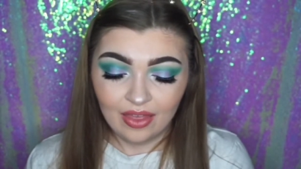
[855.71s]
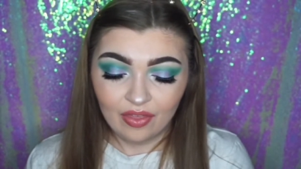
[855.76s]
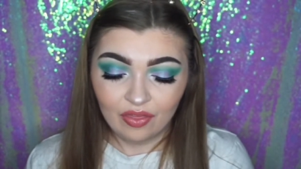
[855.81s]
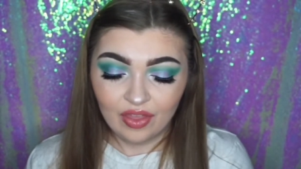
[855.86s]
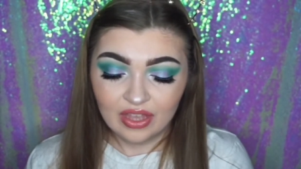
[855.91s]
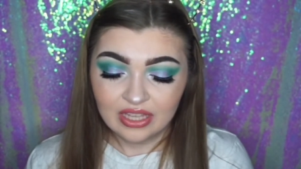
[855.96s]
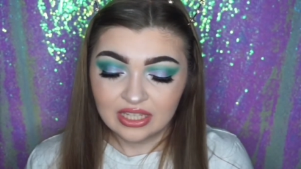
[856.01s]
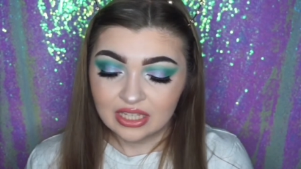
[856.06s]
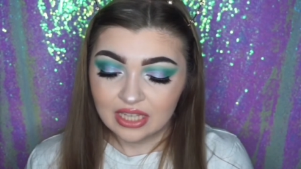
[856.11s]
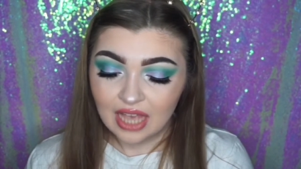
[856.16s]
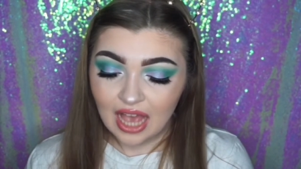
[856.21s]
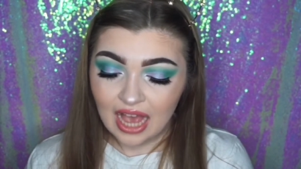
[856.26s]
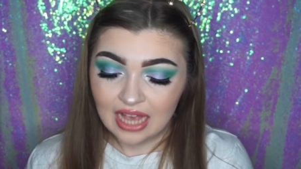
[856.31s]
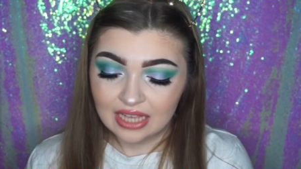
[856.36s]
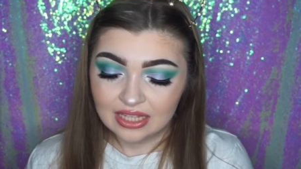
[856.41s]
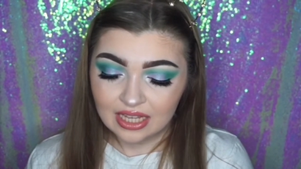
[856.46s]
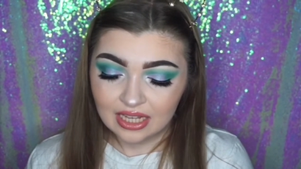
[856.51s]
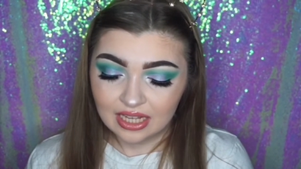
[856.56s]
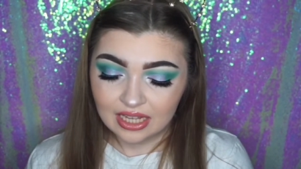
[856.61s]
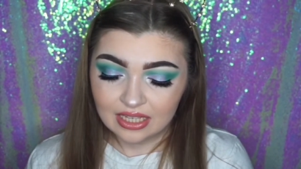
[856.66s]
this
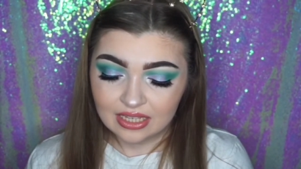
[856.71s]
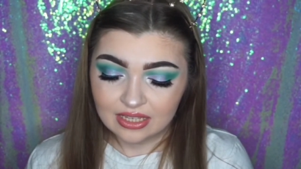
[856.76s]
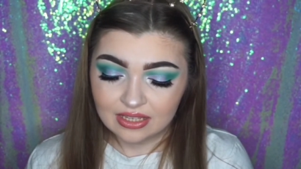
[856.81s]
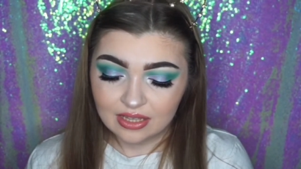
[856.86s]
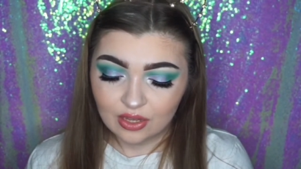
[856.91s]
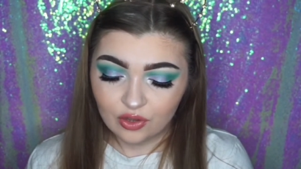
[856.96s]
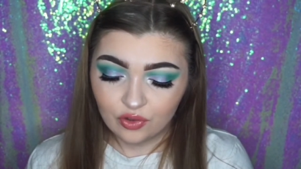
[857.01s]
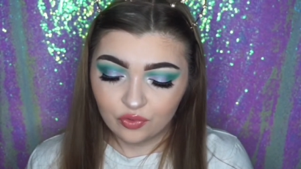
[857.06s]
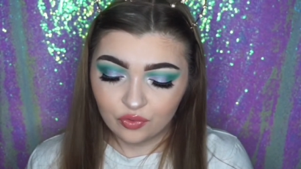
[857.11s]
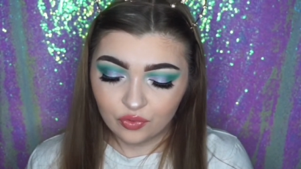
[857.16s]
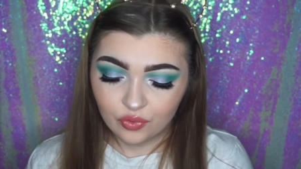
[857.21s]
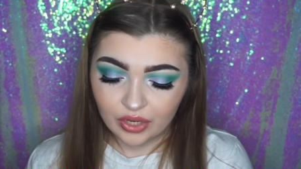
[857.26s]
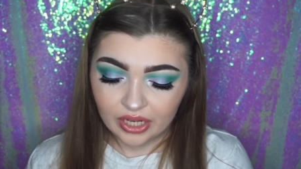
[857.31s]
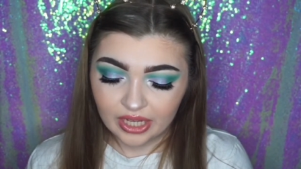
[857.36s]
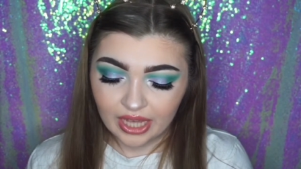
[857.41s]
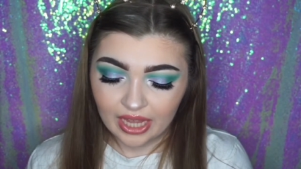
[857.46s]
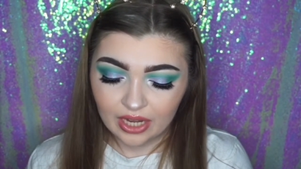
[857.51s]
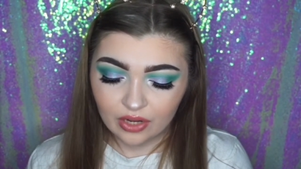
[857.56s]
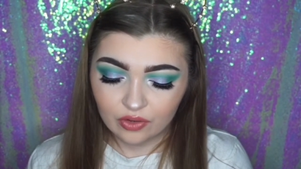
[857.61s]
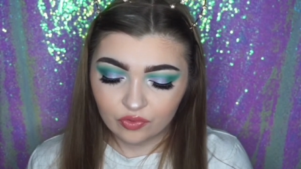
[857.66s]
has like a silvery
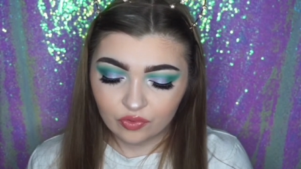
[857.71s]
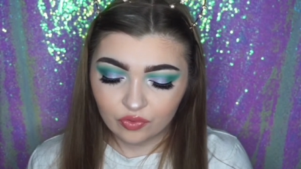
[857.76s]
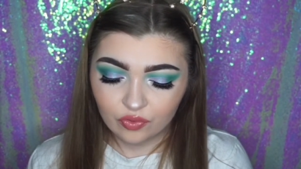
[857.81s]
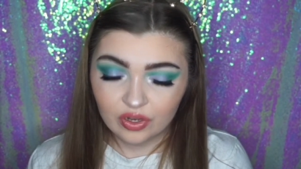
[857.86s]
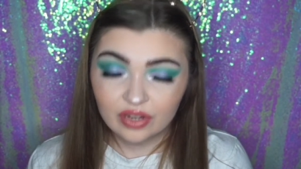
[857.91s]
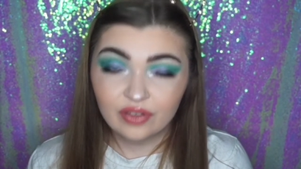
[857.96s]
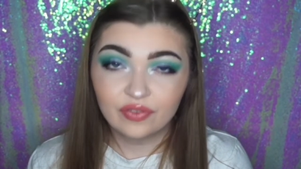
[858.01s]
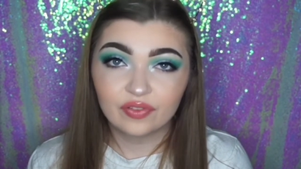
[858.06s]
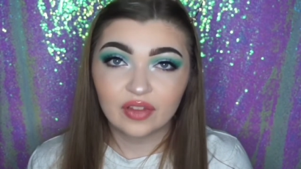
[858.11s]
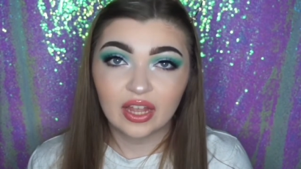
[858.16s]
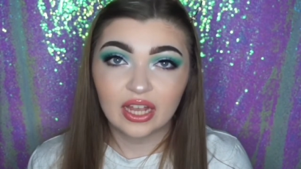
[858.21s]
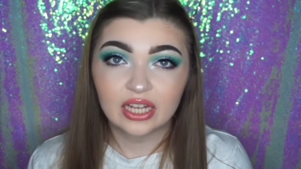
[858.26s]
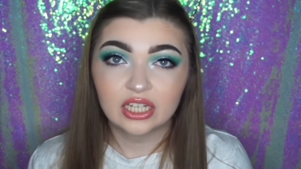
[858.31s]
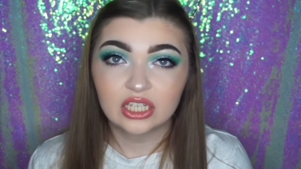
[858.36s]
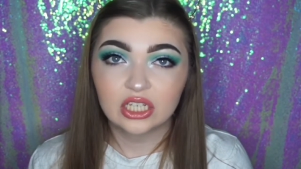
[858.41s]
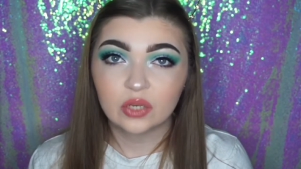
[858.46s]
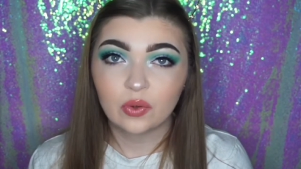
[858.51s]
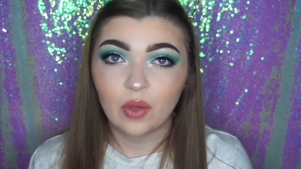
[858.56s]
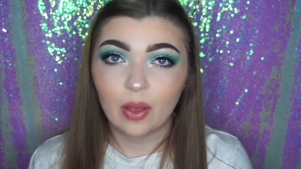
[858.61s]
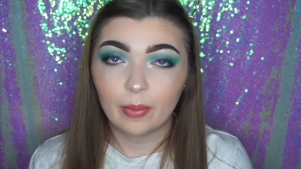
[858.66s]
kind of reflect
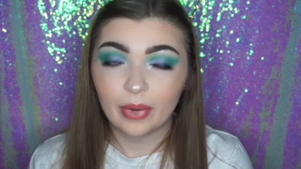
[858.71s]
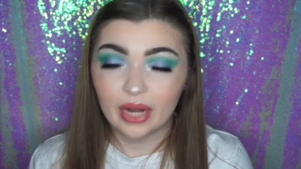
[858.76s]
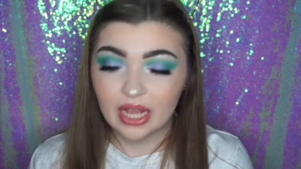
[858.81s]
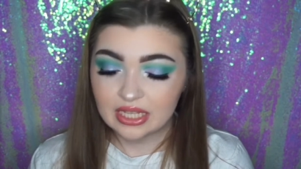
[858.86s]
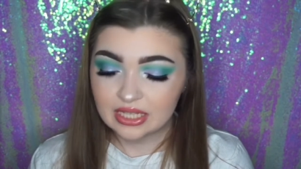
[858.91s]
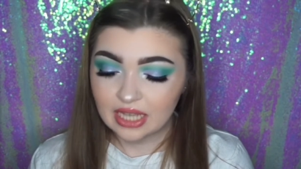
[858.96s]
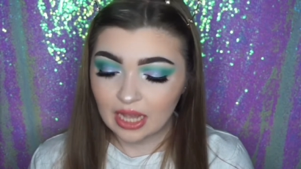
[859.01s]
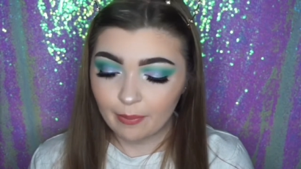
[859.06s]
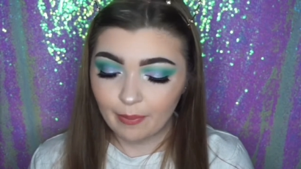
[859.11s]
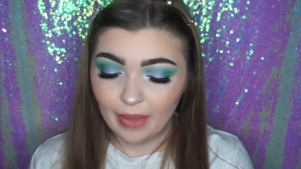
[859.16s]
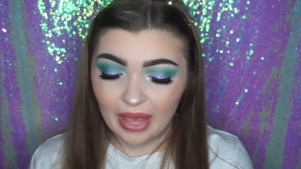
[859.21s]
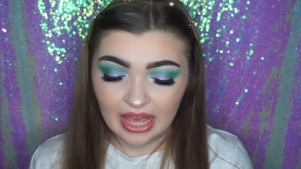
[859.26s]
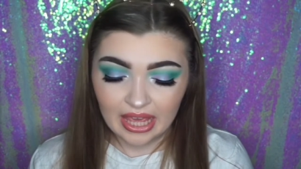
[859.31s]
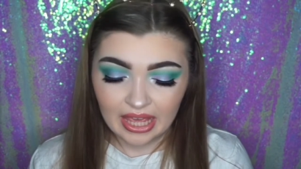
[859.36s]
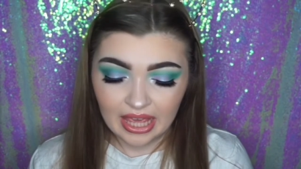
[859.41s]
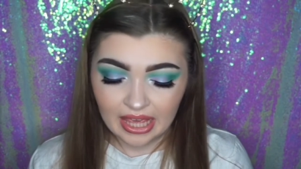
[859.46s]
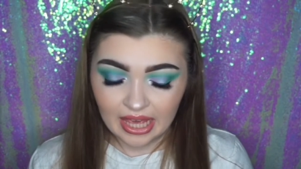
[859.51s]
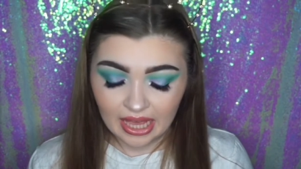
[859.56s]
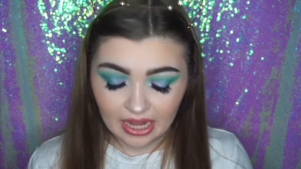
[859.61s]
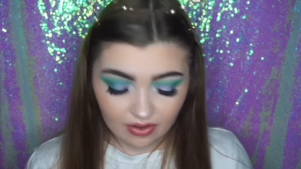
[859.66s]
to it, but it is like a
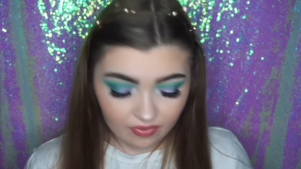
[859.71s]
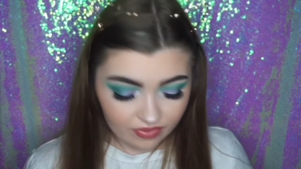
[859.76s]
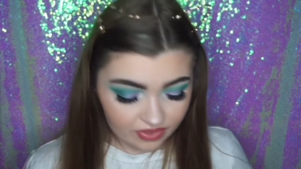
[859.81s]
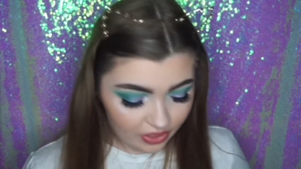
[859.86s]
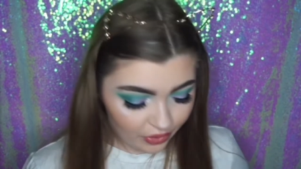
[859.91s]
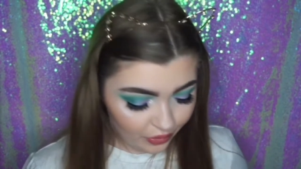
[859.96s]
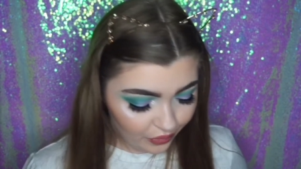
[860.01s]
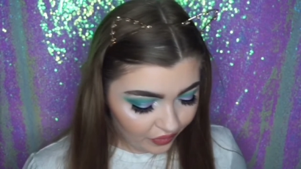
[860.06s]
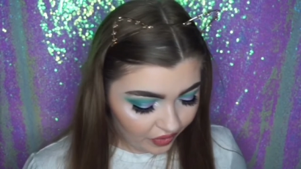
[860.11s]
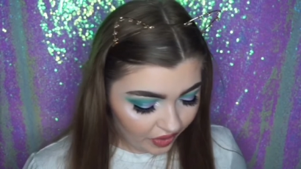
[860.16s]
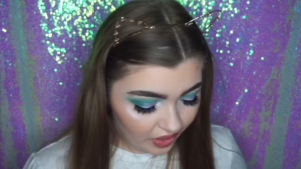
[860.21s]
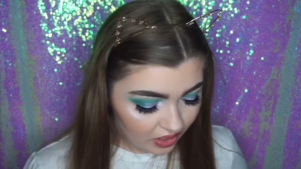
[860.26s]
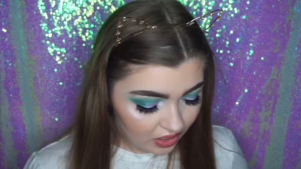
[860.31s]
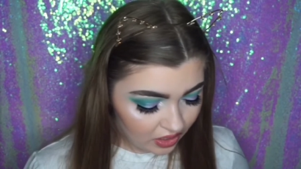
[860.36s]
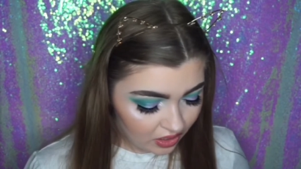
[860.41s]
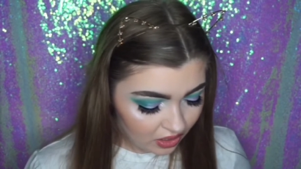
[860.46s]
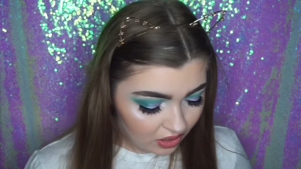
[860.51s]
pinky kind of silver.